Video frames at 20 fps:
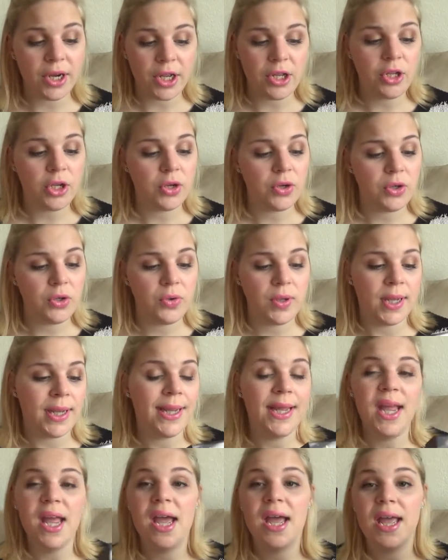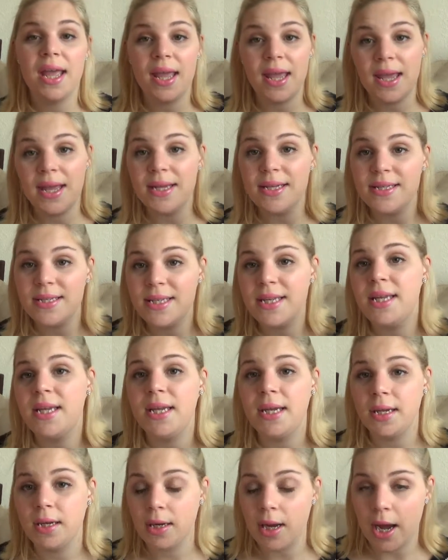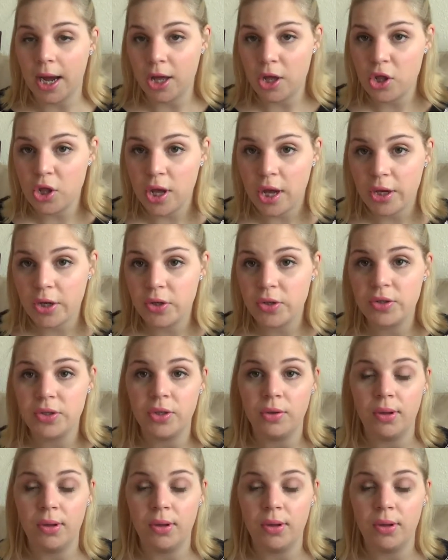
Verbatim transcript: In here you get 18 eyeshadows,